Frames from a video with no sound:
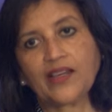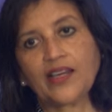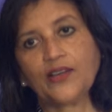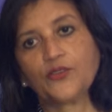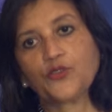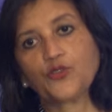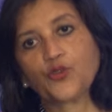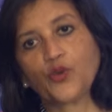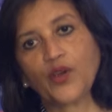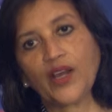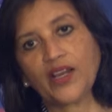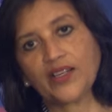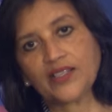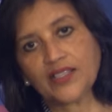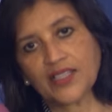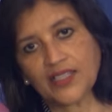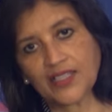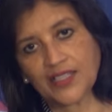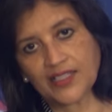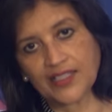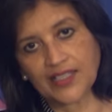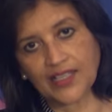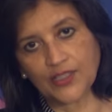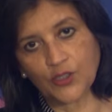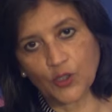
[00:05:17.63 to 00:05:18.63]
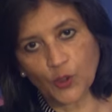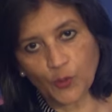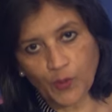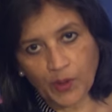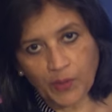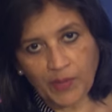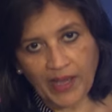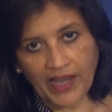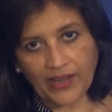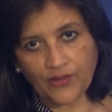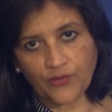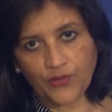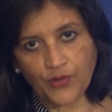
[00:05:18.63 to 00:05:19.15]
I used to head Citi's Consumer
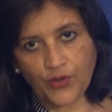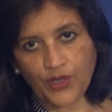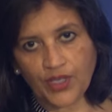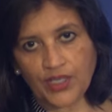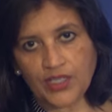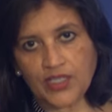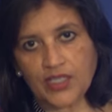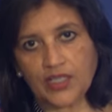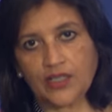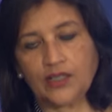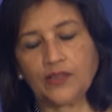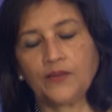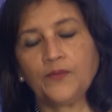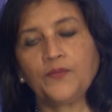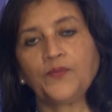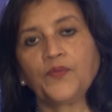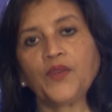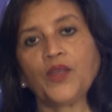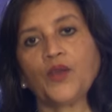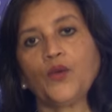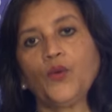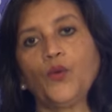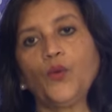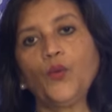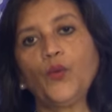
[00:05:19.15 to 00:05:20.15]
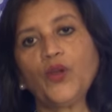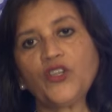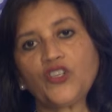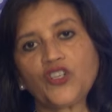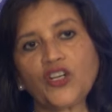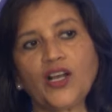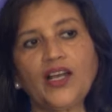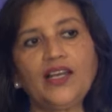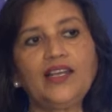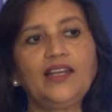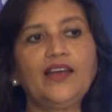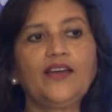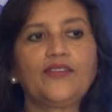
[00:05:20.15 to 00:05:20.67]
Bank for India, which
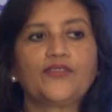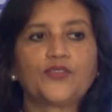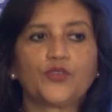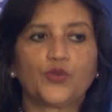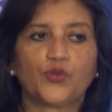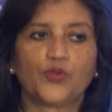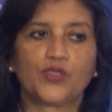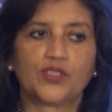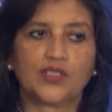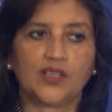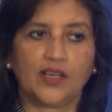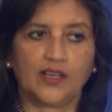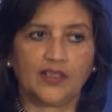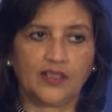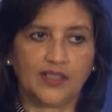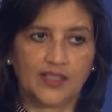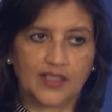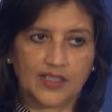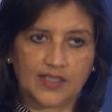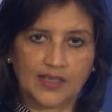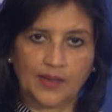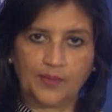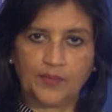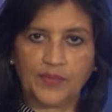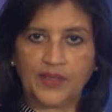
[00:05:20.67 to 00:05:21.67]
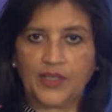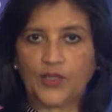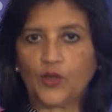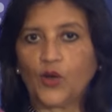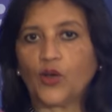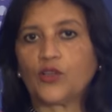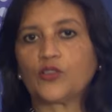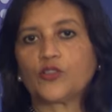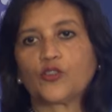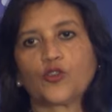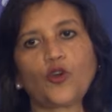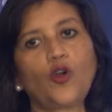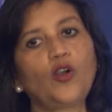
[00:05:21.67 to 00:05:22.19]
I left to start this company
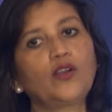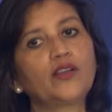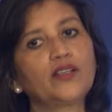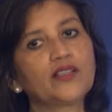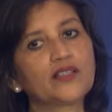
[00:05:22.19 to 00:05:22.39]
called Salt.